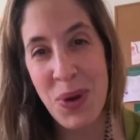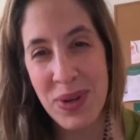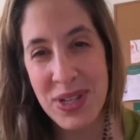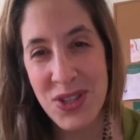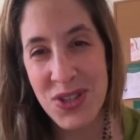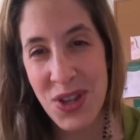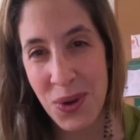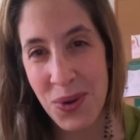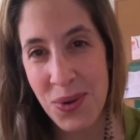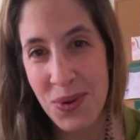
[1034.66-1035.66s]
What's
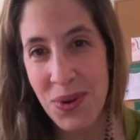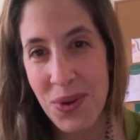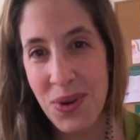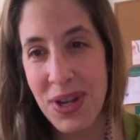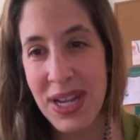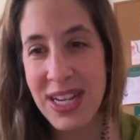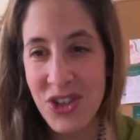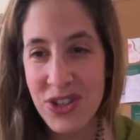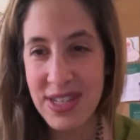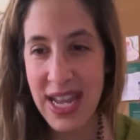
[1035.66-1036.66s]
so
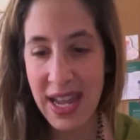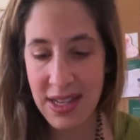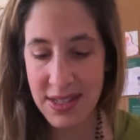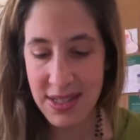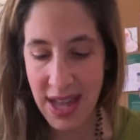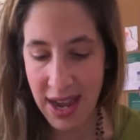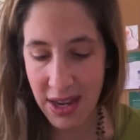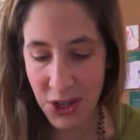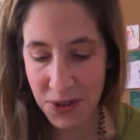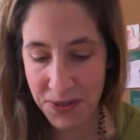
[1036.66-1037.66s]
interesting is that
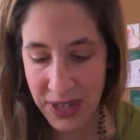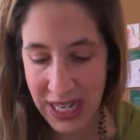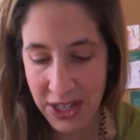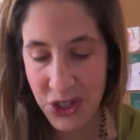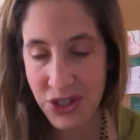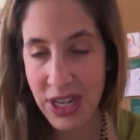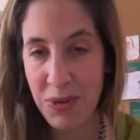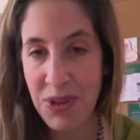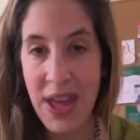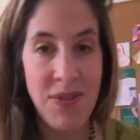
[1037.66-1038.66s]
your feeding journey
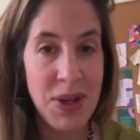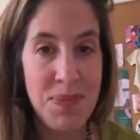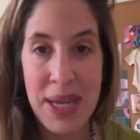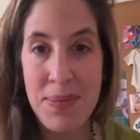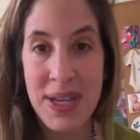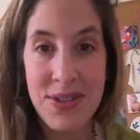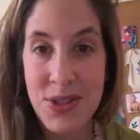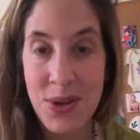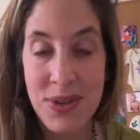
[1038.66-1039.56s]
with every baby is so